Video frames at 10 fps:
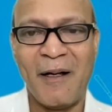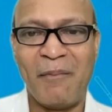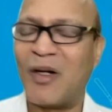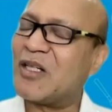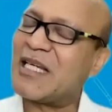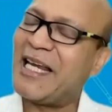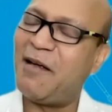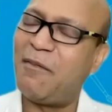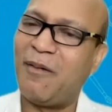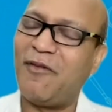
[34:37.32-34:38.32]
Because
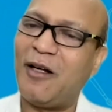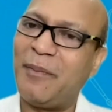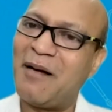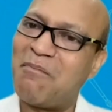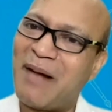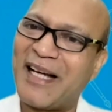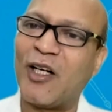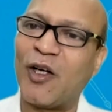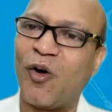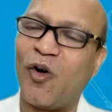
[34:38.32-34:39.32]
KMM will be a
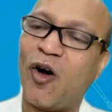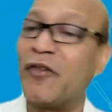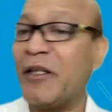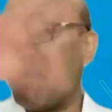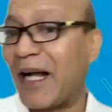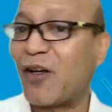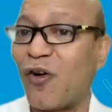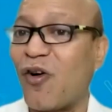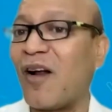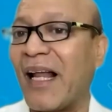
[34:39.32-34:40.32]
micro of the
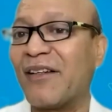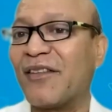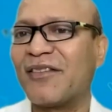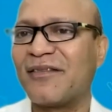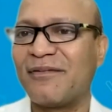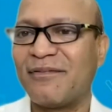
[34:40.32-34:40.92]
macro called life.